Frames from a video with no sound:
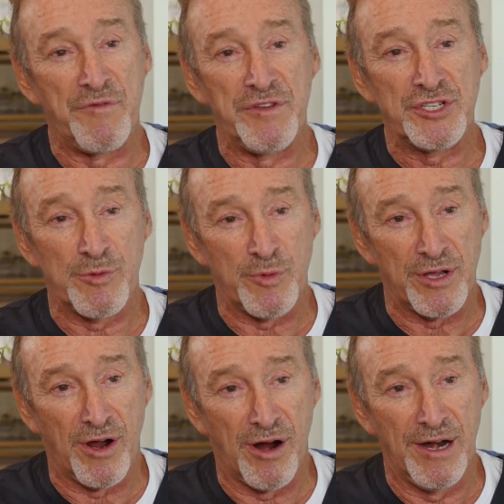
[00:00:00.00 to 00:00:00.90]
efficient we
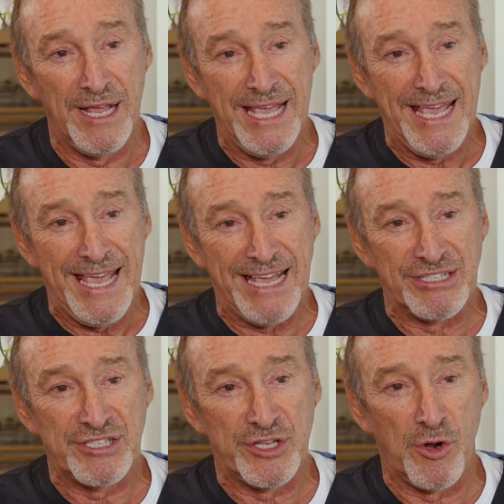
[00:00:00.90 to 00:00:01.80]
are and
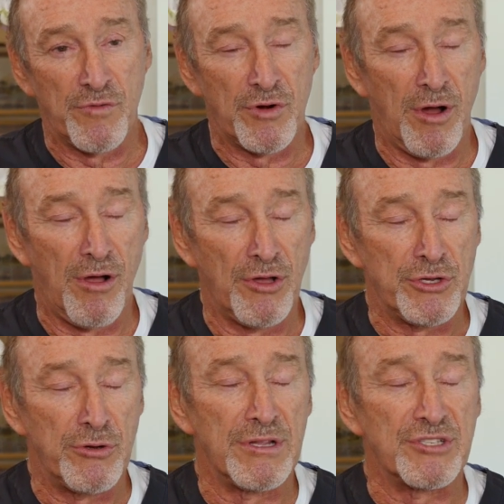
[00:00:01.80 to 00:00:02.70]
just the overall
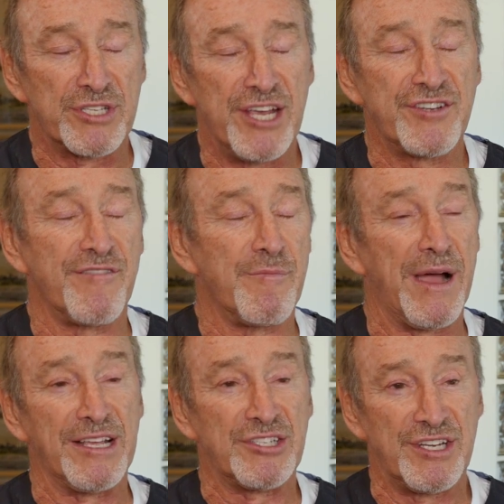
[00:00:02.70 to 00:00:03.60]
utilization of
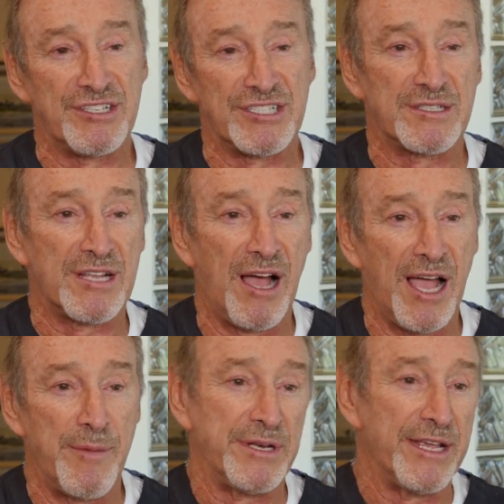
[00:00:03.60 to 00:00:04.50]
my assistant's
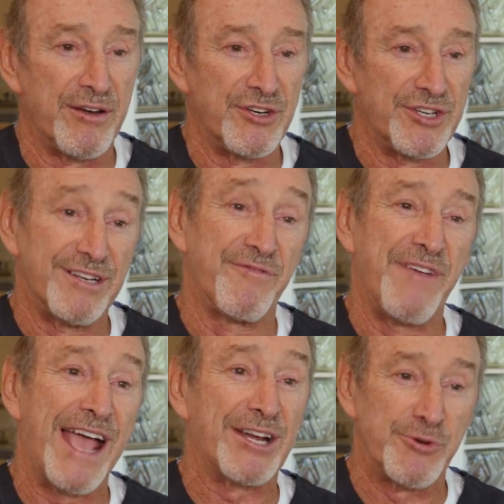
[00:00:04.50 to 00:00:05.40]
time and energy. In
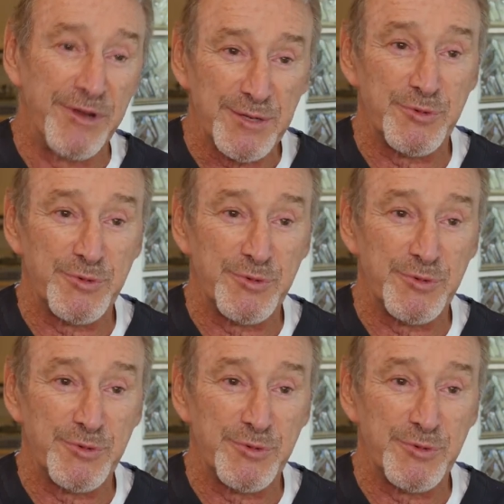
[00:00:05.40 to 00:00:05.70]
fact, during this